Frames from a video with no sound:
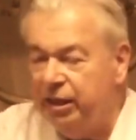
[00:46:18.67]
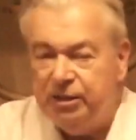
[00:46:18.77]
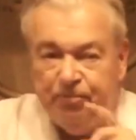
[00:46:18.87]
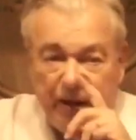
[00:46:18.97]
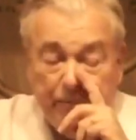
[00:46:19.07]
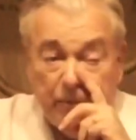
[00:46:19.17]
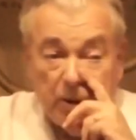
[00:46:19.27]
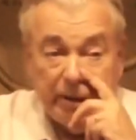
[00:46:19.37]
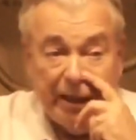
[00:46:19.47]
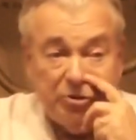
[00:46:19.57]
These
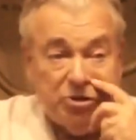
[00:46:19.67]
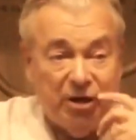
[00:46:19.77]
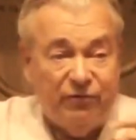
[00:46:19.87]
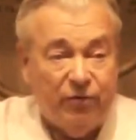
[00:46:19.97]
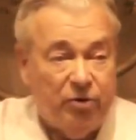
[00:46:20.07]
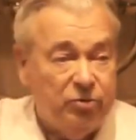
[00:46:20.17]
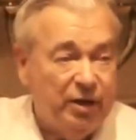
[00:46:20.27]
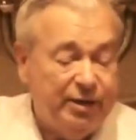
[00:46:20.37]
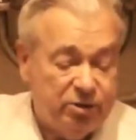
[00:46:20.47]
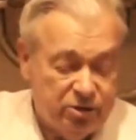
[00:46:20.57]
people, Council on Foreign
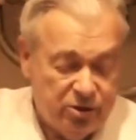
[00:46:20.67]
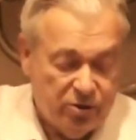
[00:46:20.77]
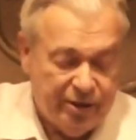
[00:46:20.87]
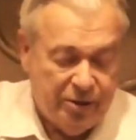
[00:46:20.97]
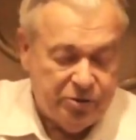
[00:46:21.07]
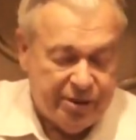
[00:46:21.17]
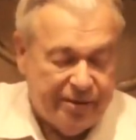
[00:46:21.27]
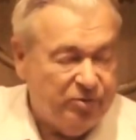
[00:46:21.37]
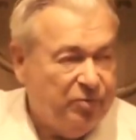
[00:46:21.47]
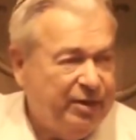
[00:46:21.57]
Relations, they don't set
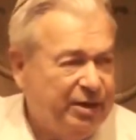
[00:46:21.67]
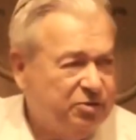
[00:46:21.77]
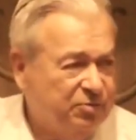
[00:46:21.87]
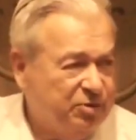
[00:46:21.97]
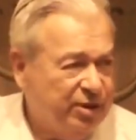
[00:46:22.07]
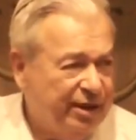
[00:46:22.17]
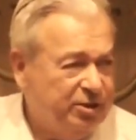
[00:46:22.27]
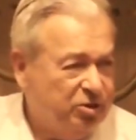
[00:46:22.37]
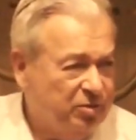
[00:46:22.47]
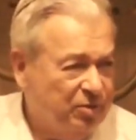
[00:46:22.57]
up their meetings from
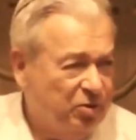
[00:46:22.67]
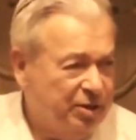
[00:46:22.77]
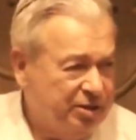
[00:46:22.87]
today to tomorrow.